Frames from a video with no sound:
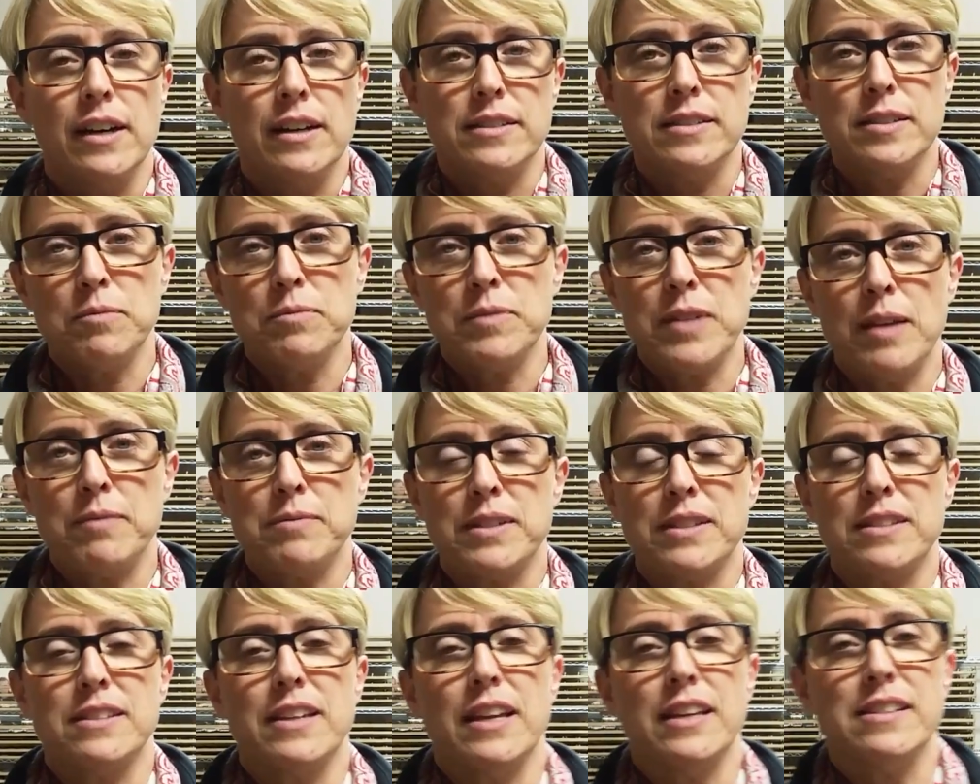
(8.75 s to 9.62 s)
Sometimes
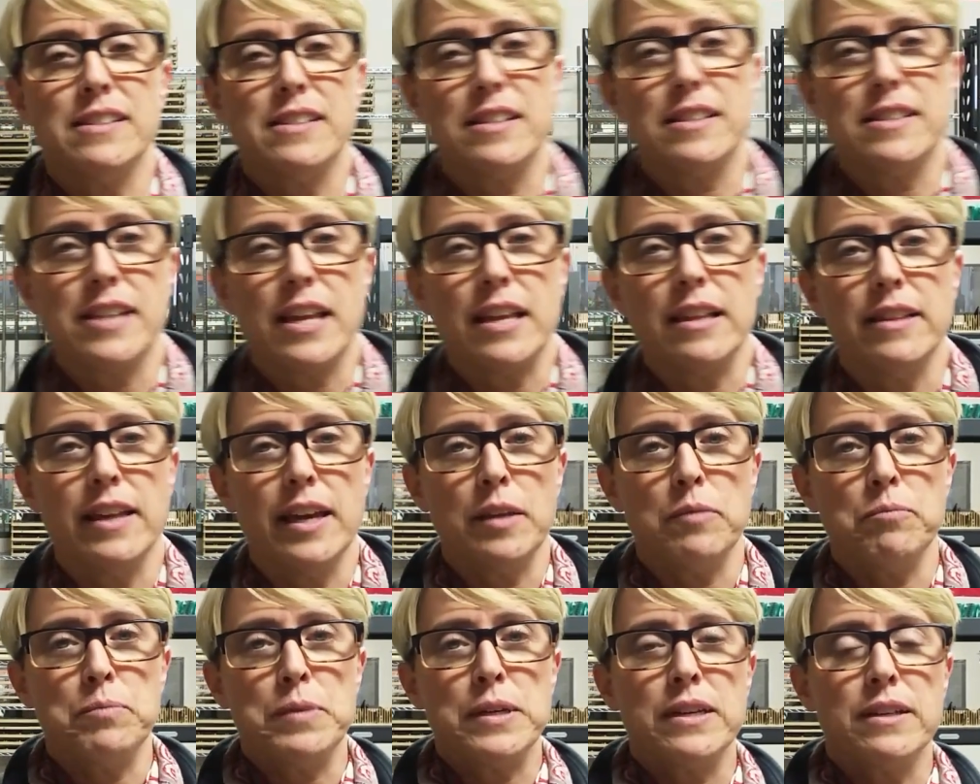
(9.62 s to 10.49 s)
it's nice to stay
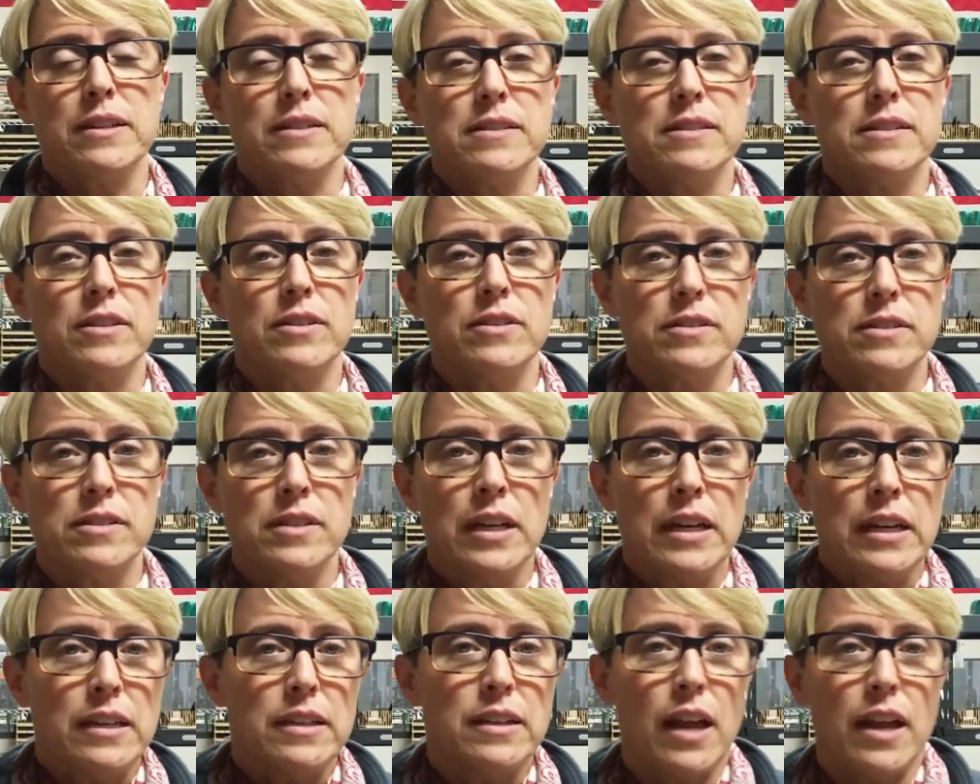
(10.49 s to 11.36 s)
late because there's
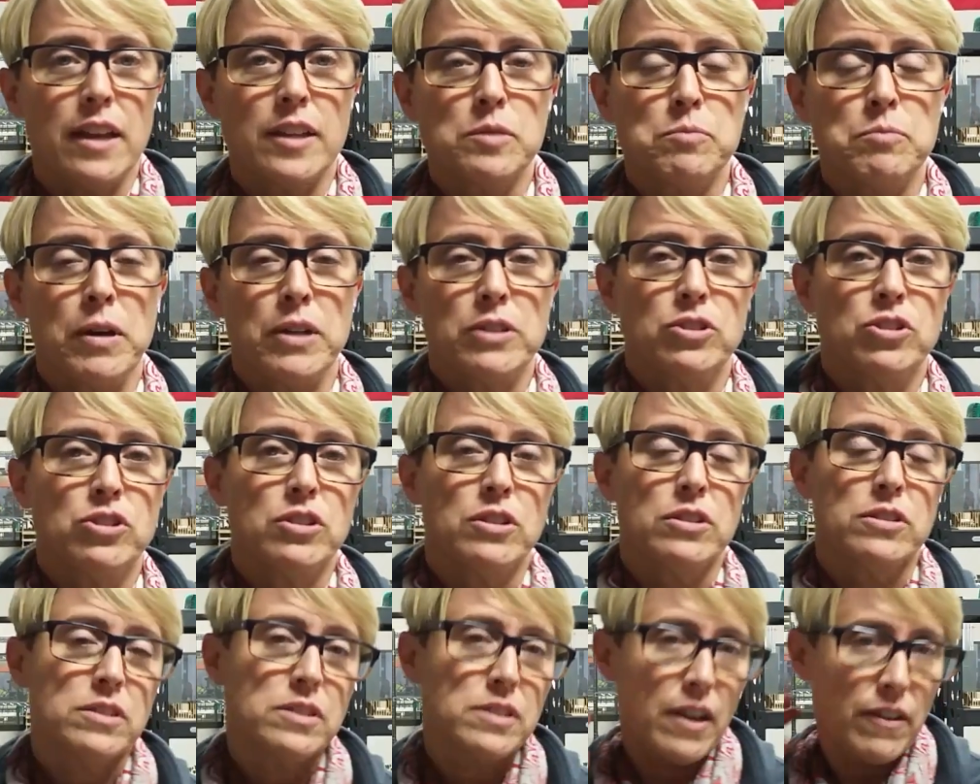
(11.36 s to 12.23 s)
not as much
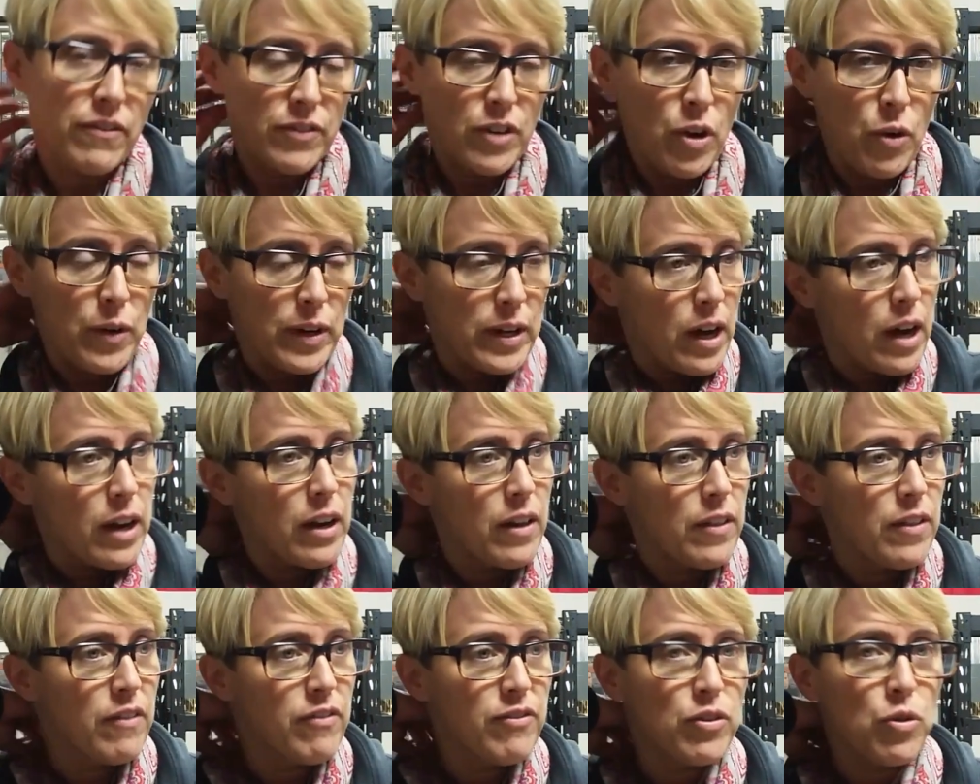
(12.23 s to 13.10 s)
stuff going
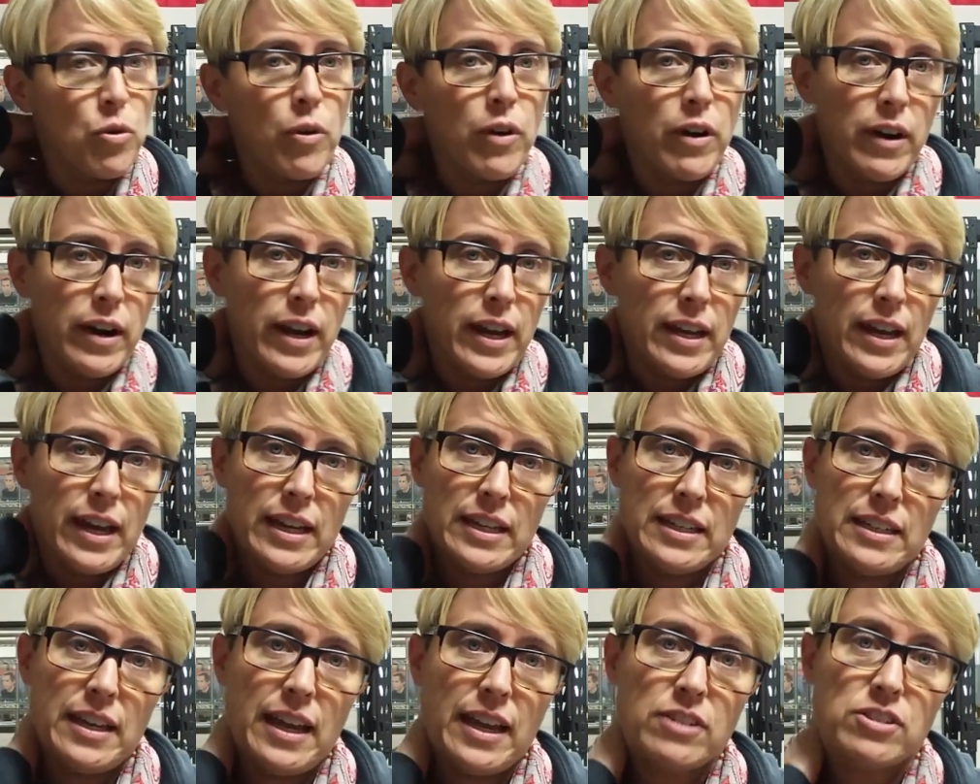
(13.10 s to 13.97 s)
on the floor and I
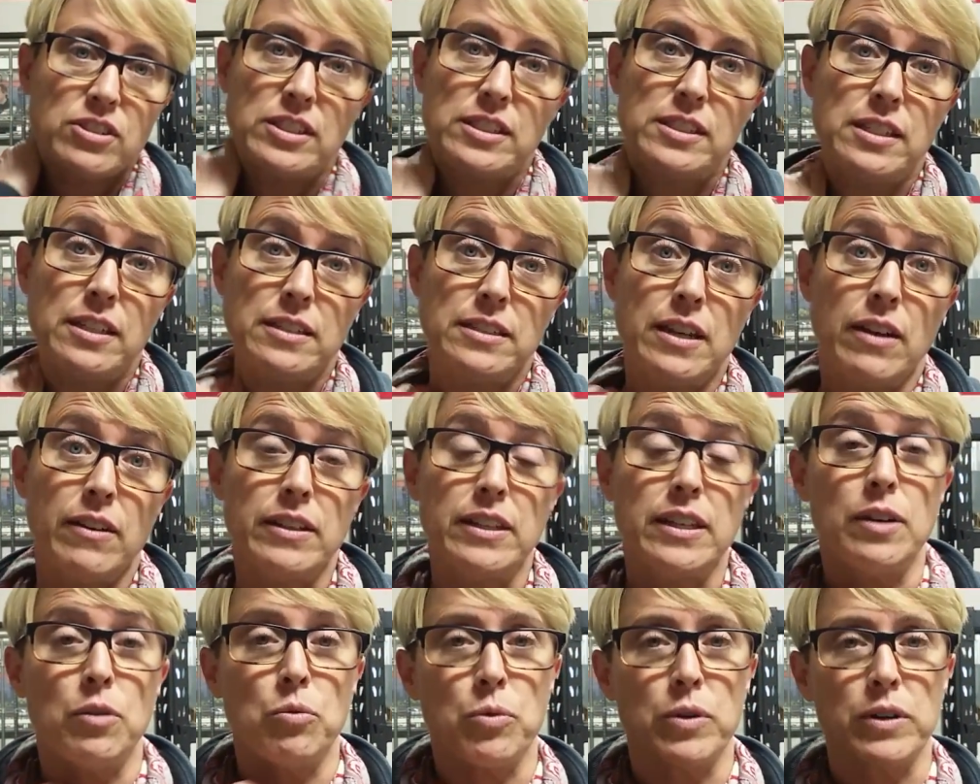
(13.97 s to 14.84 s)
can actually sit down
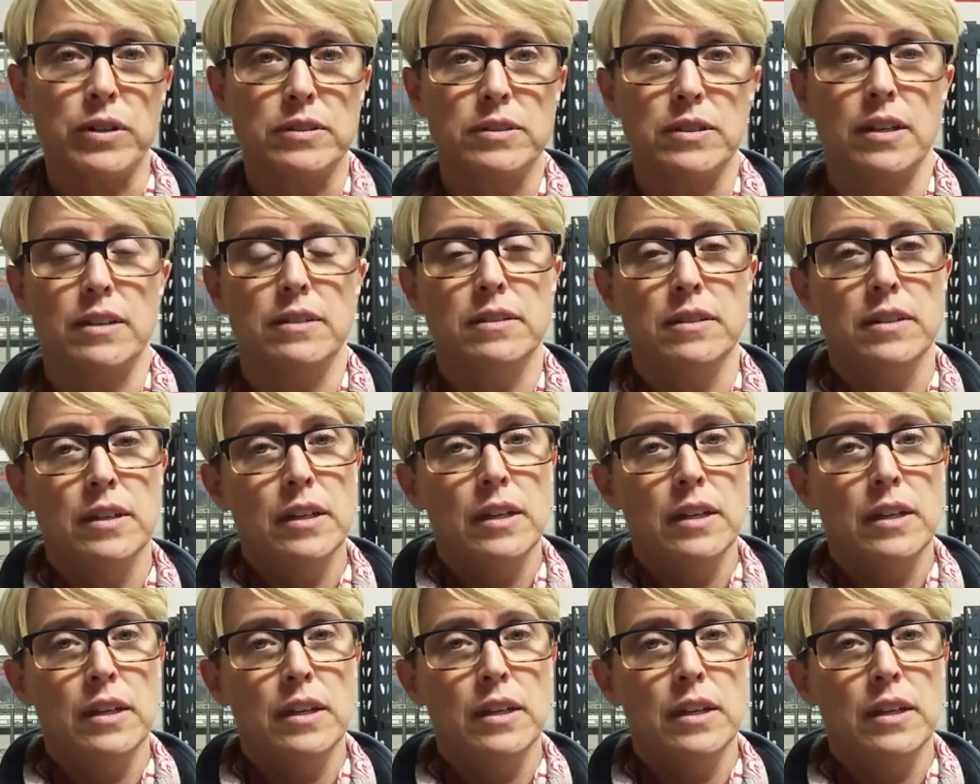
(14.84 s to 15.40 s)
and get work done.